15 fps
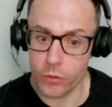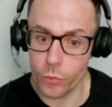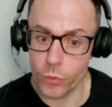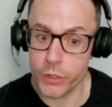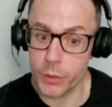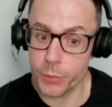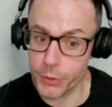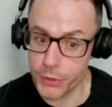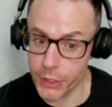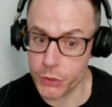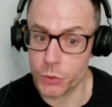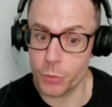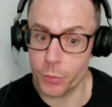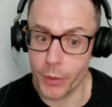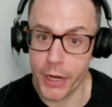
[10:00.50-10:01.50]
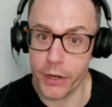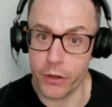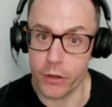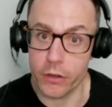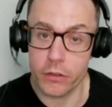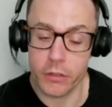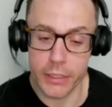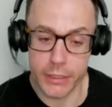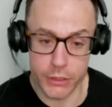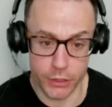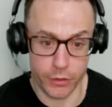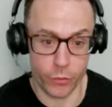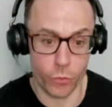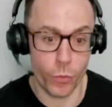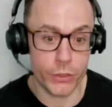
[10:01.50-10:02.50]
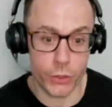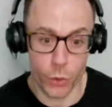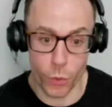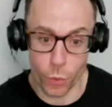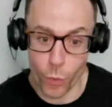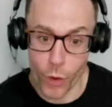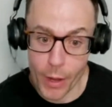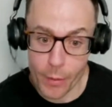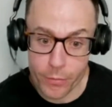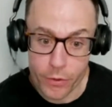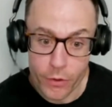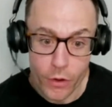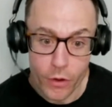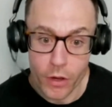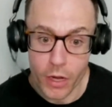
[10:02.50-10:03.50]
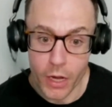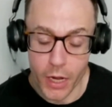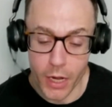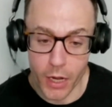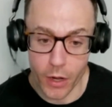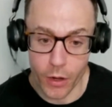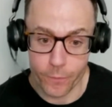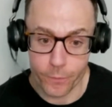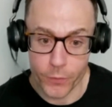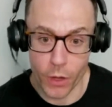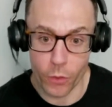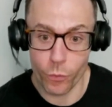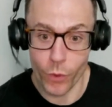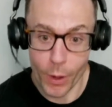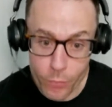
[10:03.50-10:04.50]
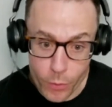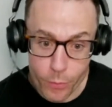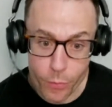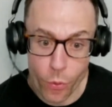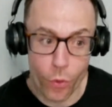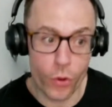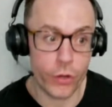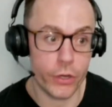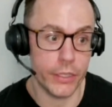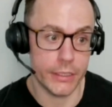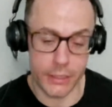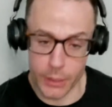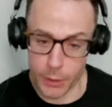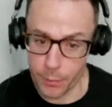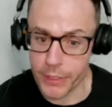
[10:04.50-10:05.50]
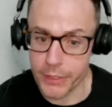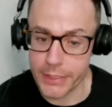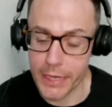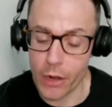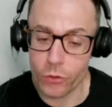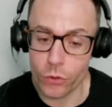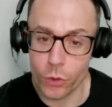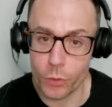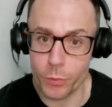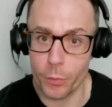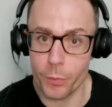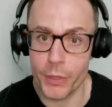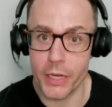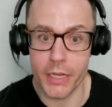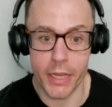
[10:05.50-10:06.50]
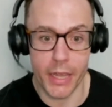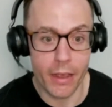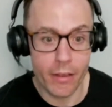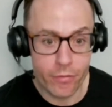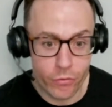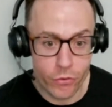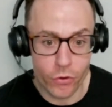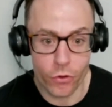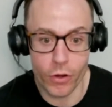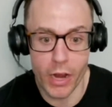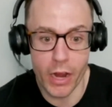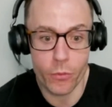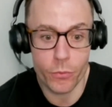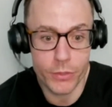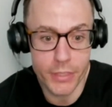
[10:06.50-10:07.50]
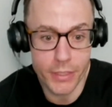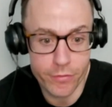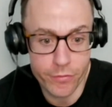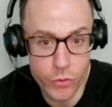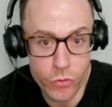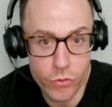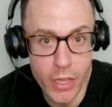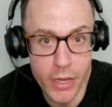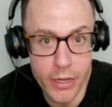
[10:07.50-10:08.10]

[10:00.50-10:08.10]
the potential buyer? Is it a web report? Is it a downloadable PDF, or how would they view that